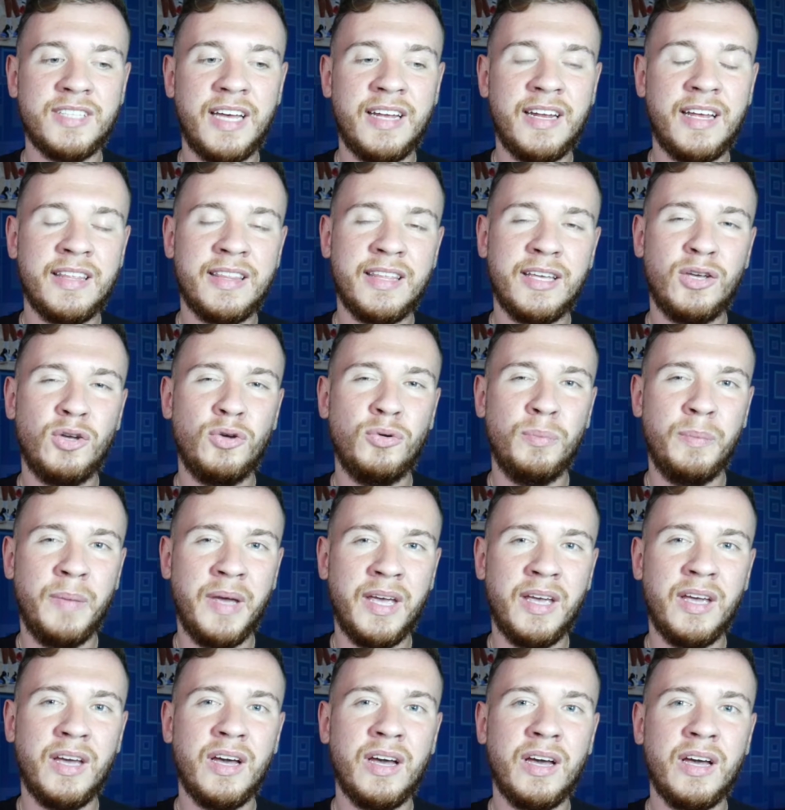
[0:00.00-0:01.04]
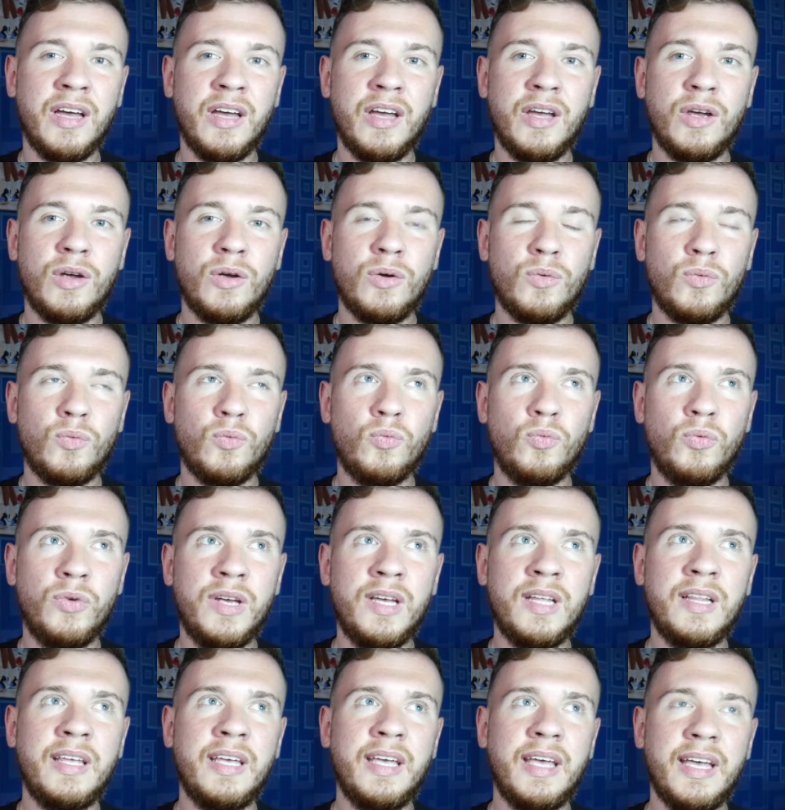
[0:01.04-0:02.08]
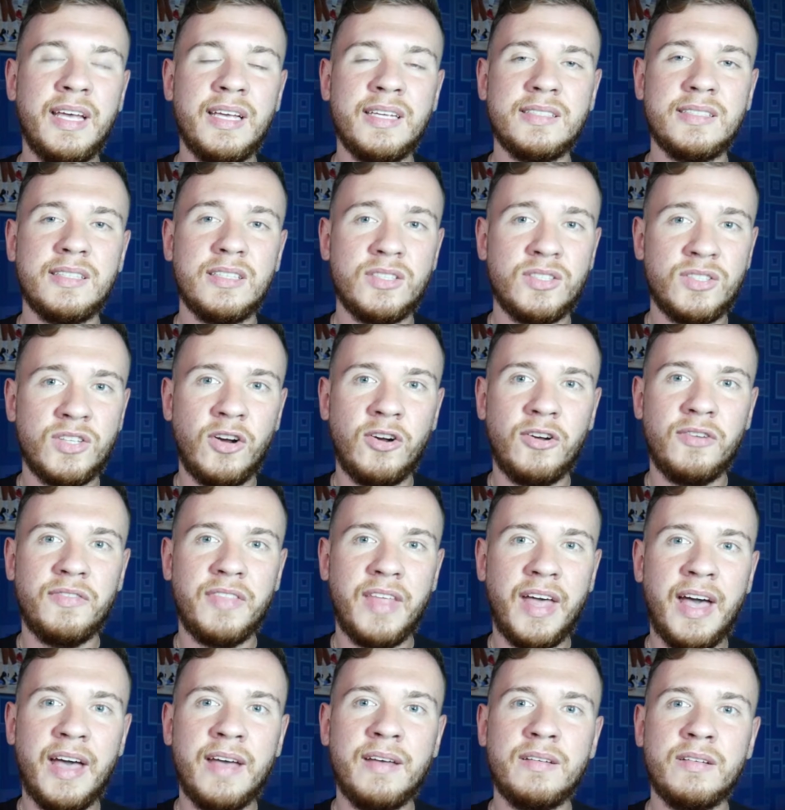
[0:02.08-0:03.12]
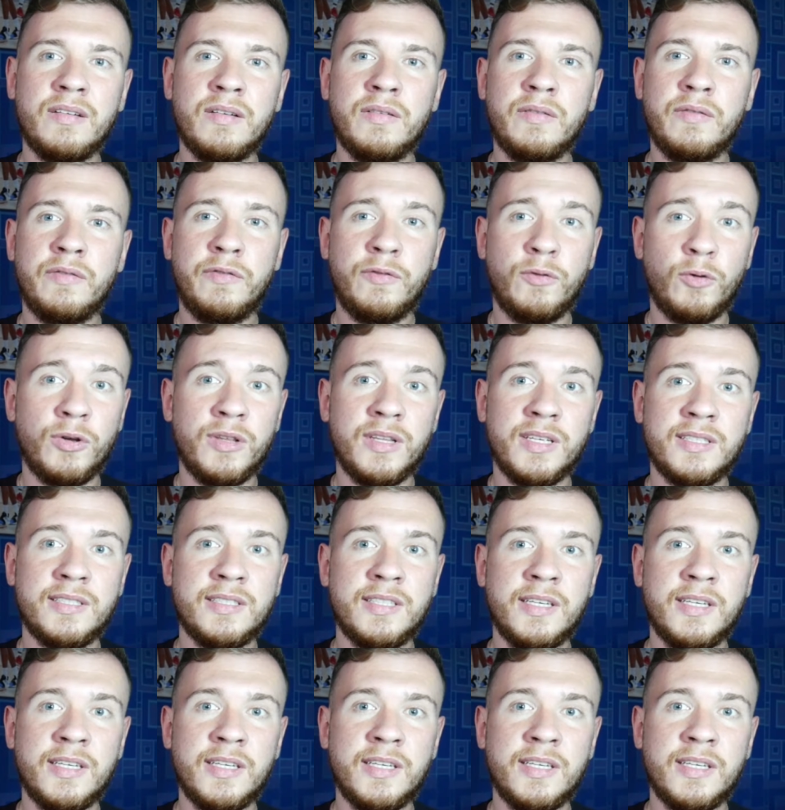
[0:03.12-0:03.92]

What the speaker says: And I think Kuminga really is the start of that for this